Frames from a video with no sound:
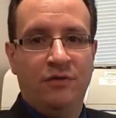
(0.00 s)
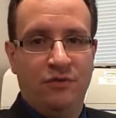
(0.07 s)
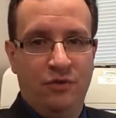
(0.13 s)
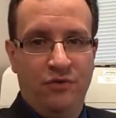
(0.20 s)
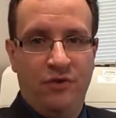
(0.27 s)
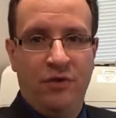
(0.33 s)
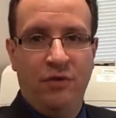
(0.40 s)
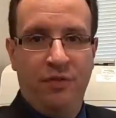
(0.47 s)

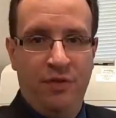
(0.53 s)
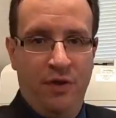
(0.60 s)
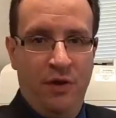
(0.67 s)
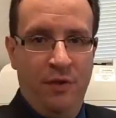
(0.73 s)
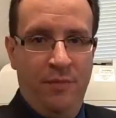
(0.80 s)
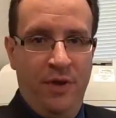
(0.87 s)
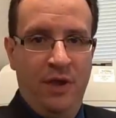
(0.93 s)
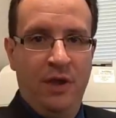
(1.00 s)
surgical
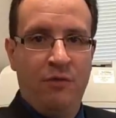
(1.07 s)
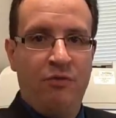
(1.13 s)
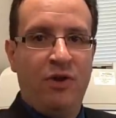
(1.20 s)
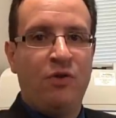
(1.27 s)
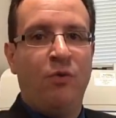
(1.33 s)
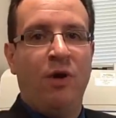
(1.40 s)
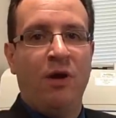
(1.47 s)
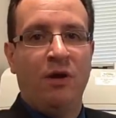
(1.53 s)
therapy
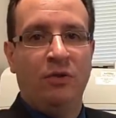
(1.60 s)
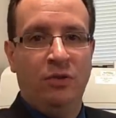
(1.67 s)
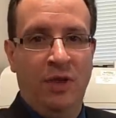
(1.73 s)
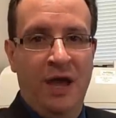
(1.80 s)
require